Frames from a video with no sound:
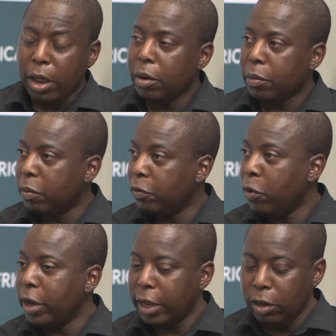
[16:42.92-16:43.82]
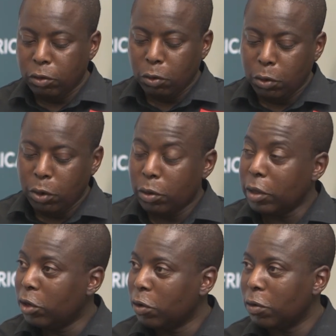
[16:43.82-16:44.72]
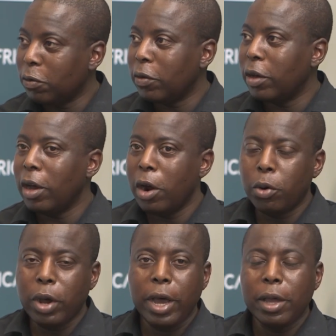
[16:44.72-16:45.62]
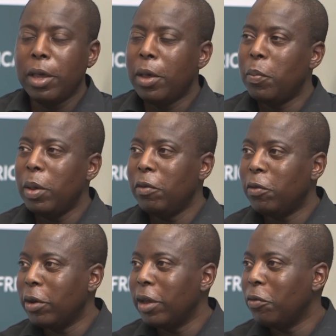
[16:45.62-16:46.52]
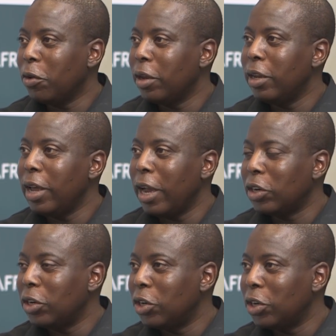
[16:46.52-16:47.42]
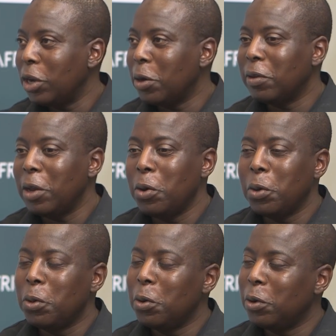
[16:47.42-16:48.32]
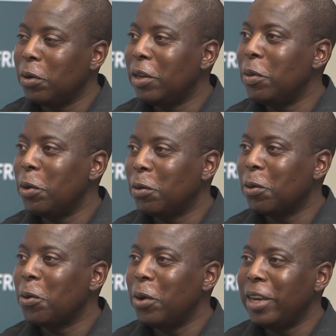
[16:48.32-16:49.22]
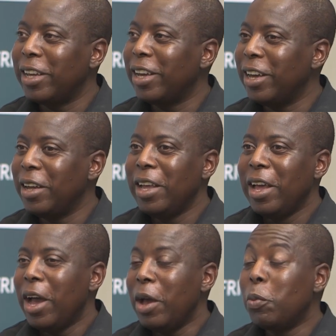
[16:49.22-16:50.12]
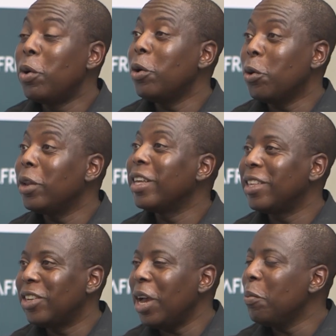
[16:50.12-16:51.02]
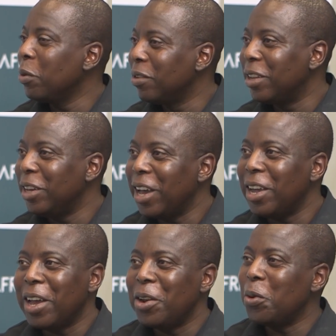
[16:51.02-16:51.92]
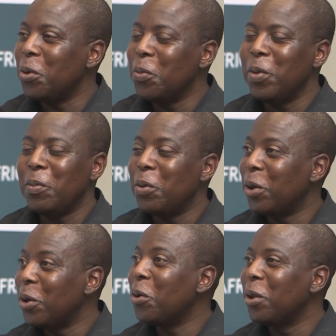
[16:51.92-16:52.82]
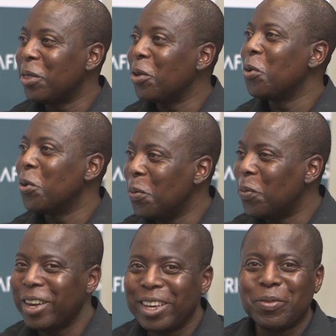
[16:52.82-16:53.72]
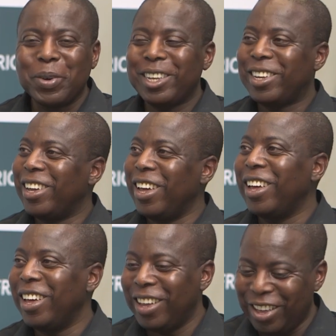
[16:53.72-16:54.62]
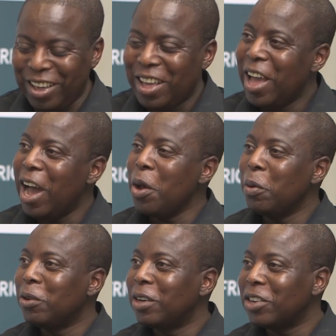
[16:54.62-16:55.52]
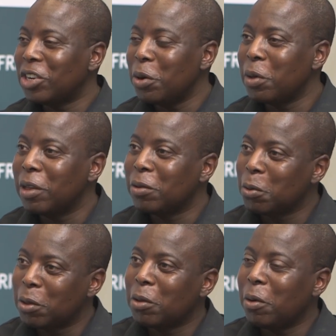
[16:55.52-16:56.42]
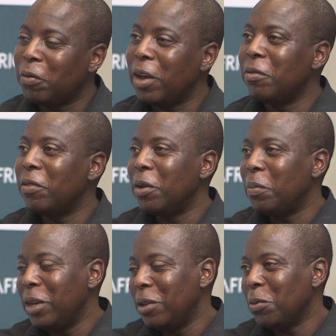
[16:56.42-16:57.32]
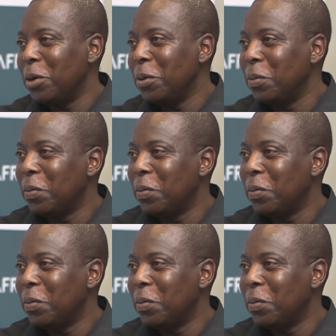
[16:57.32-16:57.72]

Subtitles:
And before I get into issues of ROI, maybe if you can actually share, because I know you and your team also coining. We're not calling it the Champions League. I don't know. Maybe we could call it the Europa League. But are you able to just share with us who the top 5 players were?